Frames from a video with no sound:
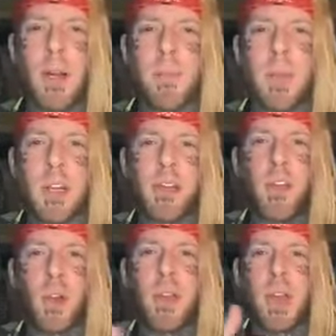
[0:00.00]
It's for
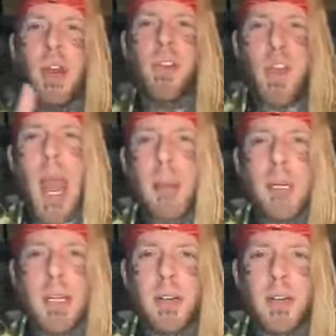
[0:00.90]
their
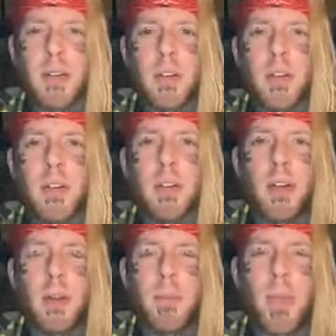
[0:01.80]
families. It's to
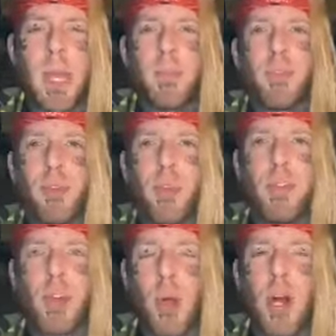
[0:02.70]
improve their
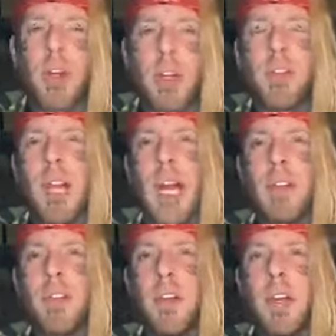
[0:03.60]
quality of life.